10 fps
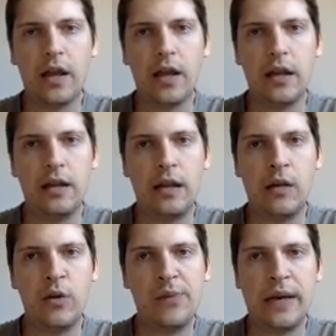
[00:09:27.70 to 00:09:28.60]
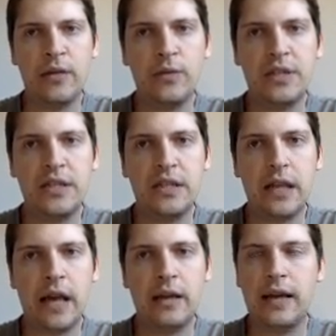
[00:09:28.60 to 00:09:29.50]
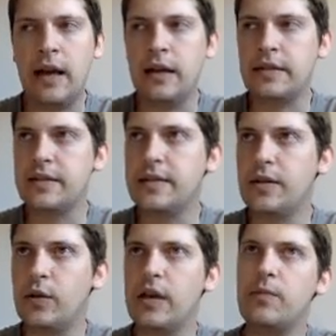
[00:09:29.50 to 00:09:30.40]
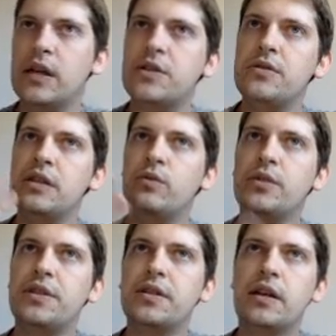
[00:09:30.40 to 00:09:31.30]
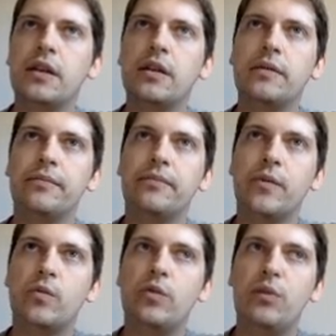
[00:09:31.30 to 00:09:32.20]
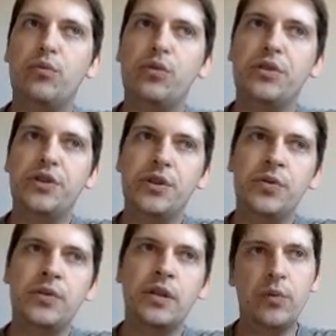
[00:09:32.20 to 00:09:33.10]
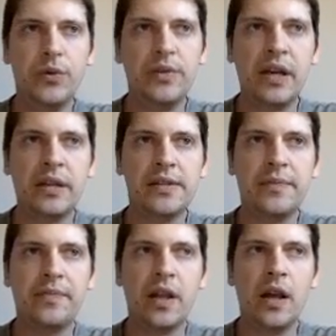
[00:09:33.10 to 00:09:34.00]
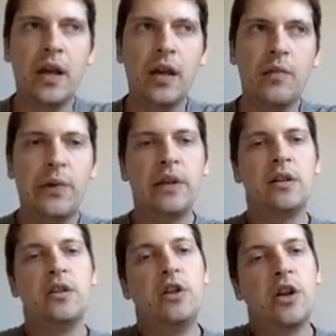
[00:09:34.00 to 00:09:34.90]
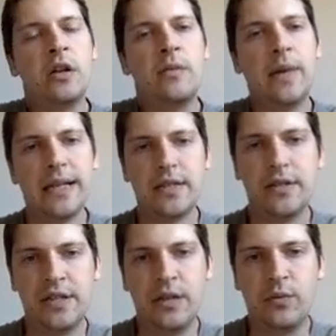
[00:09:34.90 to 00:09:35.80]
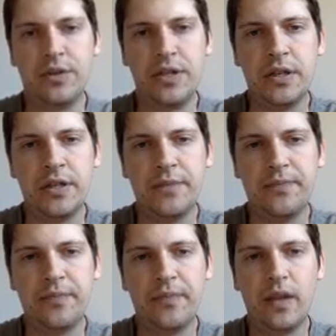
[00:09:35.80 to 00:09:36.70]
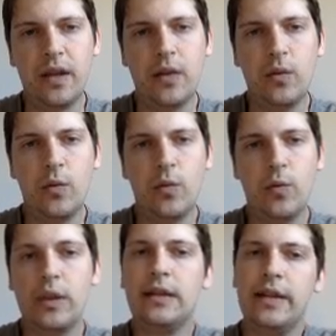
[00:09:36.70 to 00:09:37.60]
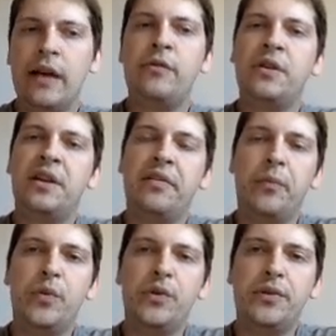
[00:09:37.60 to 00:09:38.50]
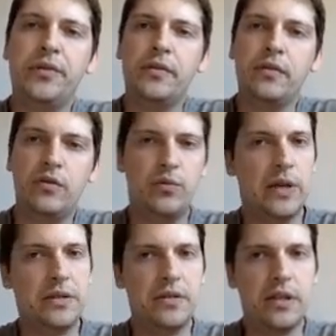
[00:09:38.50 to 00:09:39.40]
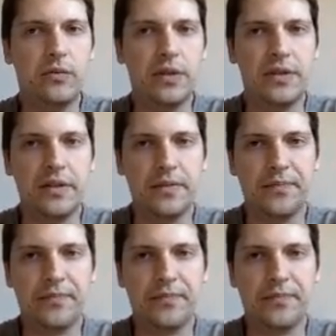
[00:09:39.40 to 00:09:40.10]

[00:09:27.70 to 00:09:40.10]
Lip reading: In the lower band, we say that, okay, master sequences can reproduce and mutate, but non-master sequences will never give birth to master sequences.